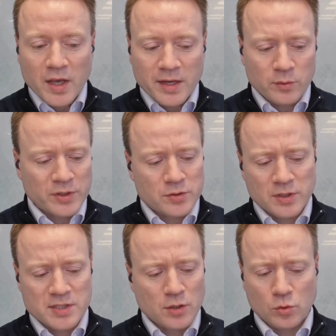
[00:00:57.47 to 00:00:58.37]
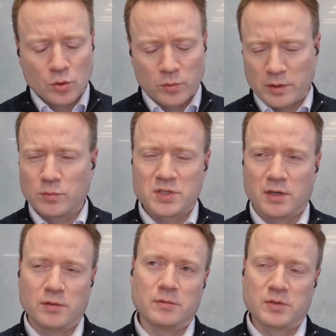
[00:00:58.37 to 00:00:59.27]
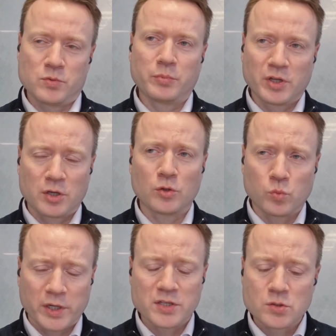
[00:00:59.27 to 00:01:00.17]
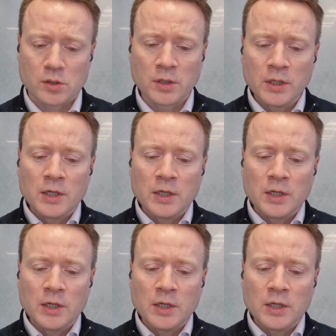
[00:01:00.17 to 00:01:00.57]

and I went to this local, it was a pretty good wine store.